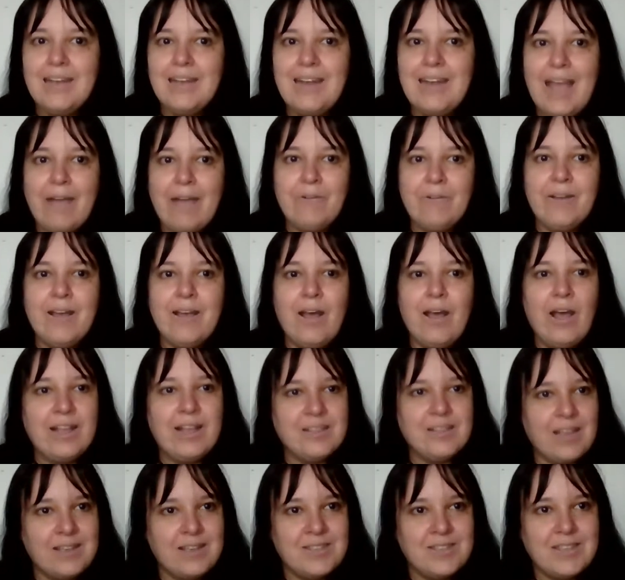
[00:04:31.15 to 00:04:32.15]
Now,
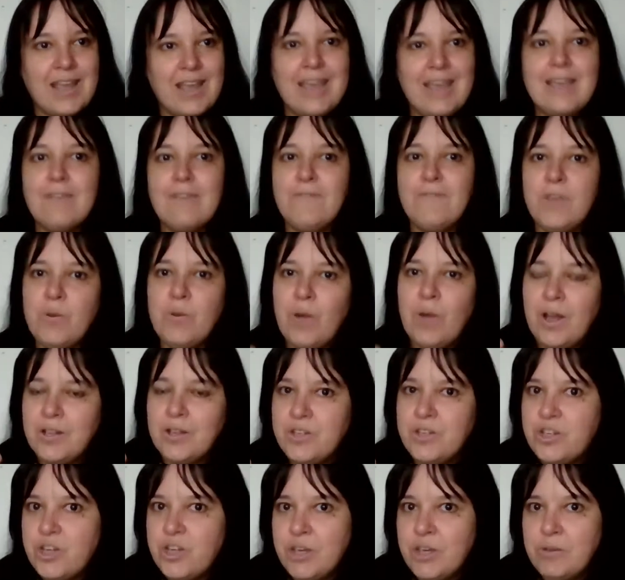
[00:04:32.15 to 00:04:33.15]
like I say, if you are
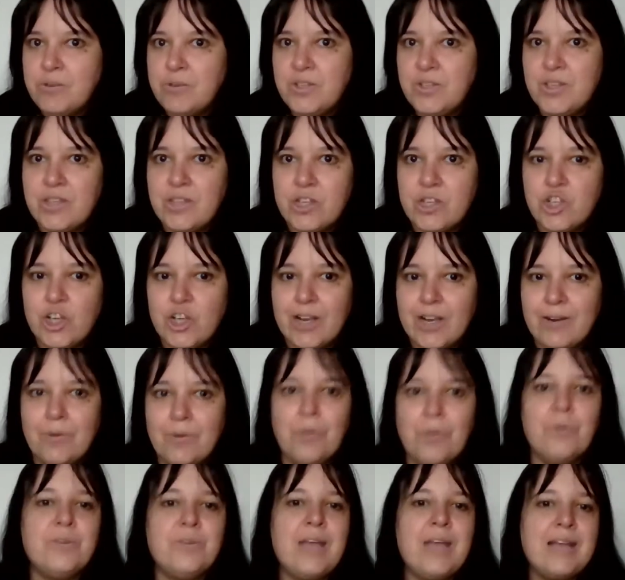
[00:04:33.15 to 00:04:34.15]
new to the channel,